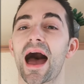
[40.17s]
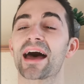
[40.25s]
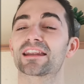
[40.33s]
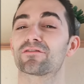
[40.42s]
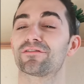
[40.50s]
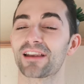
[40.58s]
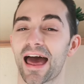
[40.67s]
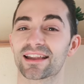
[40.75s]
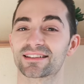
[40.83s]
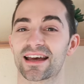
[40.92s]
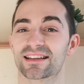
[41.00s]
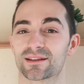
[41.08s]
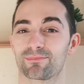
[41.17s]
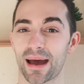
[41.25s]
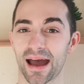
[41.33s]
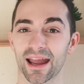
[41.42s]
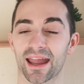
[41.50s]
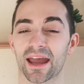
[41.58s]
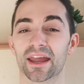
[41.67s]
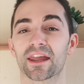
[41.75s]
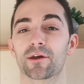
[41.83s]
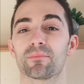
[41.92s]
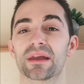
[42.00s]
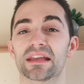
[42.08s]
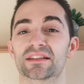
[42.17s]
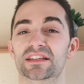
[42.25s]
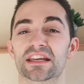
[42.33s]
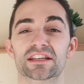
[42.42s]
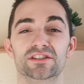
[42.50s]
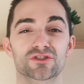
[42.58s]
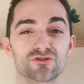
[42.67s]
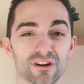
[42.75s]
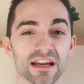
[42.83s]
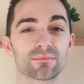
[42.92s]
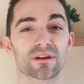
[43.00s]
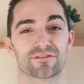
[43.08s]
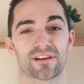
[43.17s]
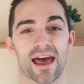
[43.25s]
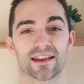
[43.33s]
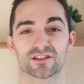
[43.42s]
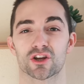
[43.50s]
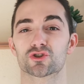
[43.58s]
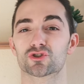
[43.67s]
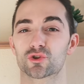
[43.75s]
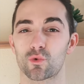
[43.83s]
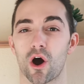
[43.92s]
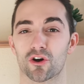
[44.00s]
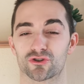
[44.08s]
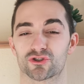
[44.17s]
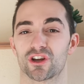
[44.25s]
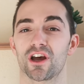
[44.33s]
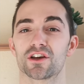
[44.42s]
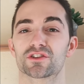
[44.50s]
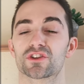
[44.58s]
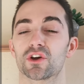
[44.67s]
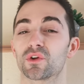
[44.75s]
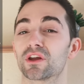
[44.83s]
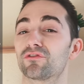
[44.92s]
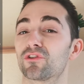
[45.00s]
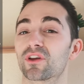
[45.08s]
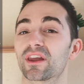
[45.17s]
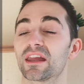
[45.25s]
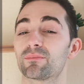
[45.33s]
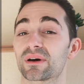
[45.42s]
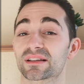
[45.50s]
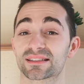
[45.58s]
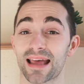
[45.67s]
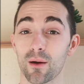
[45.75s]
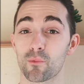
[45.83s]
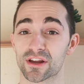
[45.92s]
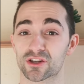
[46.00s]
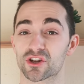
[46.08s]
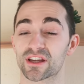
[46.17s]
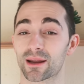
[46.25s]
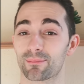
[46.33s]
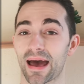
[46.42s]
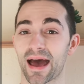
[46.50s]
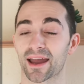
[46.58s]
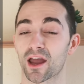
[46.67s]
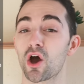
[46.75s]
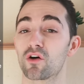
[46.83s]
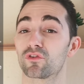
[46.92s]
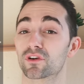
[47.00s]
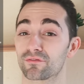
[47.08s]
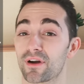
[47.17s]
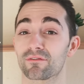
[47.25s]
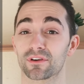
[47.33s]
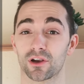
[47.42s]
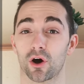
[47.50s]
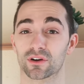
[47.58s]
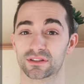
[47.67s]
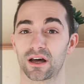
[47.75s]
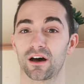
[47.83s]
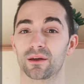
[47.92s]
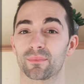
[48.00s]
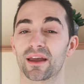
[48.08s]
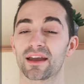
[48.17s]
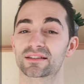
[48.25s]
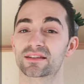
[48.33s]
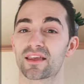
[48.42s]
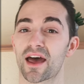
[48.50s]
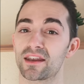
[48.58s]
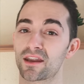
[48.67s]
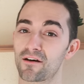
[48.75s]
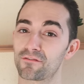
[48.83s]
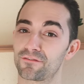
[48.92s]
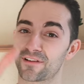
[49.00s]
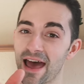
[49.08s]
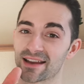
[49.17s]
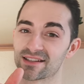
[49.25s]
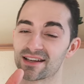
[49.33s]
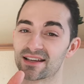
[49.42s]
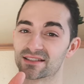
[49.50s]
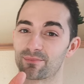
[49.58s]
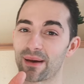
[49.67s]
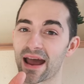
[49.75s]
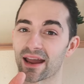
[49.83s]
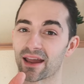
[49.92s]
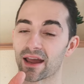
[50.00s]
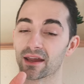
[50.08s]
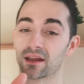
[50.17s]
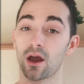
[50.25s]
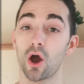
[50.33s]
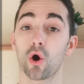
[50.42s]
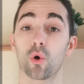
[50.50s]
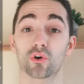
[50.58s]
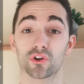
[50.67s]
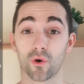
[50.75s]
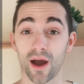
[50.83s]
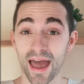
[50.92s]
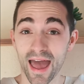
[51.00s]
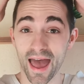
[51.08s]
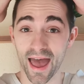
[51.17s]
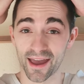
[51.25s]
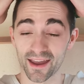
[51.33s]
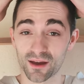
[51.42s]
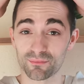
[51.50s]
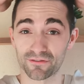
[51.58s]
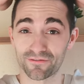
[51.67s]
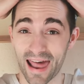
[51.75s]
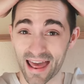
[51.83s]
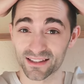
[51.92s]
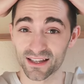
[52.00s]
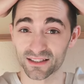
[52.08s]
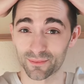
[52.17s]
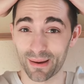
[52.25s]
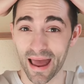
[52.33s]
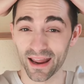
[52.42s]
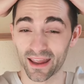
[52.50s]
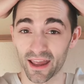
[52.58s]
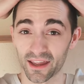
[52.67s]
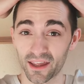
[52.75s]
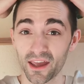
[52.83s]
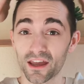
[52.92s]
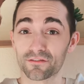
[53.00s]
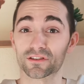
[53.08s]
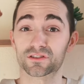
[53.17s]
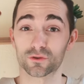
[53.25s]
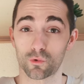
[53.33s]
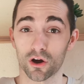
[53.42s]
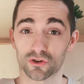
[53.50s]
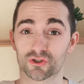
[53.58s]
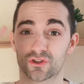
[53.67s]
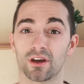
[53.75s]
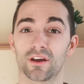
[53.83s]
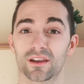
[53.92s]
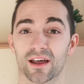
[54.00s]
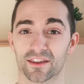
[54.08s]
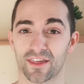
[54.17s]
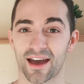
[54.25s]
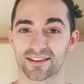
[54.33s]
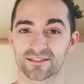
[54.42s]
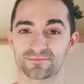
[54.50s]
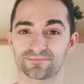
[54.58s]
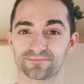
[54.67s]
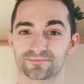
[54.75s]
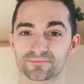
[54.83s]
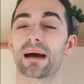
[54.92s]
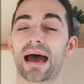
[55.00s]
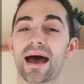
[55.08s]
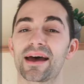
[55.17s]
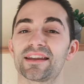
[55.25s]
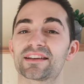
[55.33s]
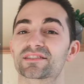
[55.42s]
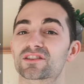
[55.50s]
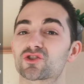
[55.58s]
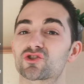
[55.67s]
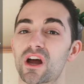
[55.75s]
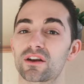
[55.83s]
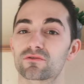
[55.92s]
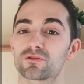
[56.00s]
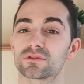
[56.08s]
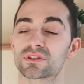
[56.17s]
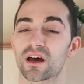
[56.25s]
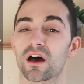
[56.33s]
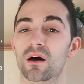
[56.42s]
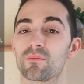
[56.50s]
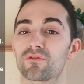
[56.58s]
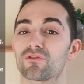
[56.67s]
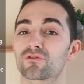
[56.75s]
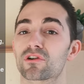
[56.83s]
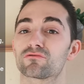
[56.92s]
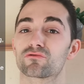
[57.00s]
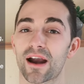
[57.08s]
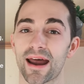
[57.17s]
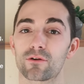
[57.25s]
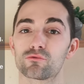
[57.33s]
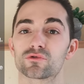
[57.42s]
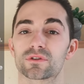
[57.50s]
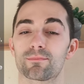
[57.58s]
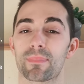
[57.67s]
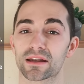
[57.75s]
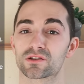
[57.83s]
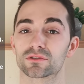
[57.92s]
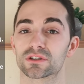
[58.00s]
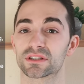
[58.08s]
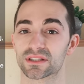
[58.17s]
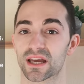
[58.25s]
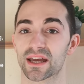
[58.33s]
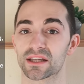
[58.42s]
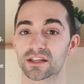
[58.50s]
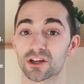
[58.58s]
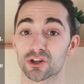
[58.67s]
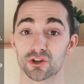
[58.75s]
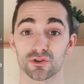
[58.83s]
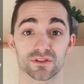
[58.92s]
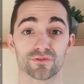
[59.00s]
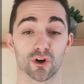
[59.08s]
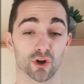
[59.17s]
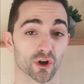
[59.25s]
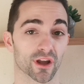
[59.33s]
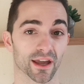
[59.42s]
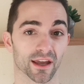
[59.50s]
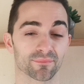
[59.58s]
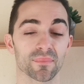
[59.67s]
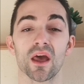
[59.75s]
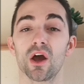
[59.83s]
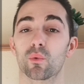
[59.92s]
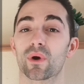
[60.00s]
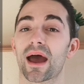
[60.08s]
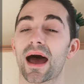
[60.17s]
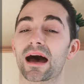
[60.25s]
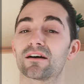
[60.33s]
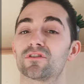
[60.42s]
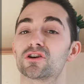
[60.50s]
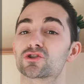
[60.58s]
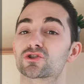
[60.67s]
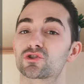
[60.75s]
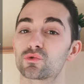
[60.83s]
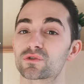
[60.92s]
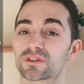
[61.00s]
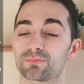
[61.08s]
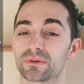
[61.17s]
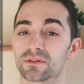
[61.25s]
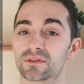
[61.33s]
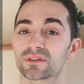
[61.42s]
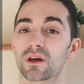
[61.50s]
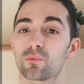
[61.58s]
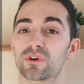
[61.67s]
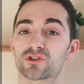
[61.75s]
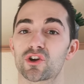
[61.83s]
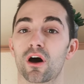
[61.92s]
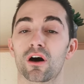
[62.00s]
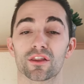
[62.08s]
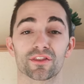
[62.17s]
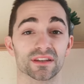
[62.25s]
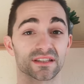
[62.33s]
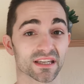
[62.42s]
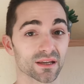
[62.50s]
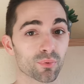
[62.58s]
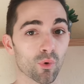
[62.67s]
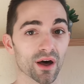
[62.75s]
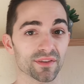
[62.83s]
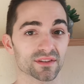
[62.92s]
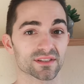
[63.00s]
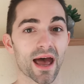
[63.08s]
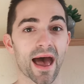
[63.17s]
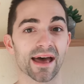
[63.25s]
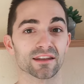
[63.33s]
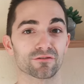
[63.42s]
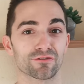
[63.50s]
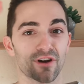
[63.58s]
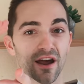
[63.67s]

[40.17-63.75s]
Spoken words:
And flat as a pancake means extremely flat, squashed. So if you keep a sandwich in a bag for a very long time, it's then flat as a pancake. Or your hair can be flat as a pancake if it's squashed like that. Pan is a general term for a round metal container used for cooking. We have saucepans, which are the deep ones, and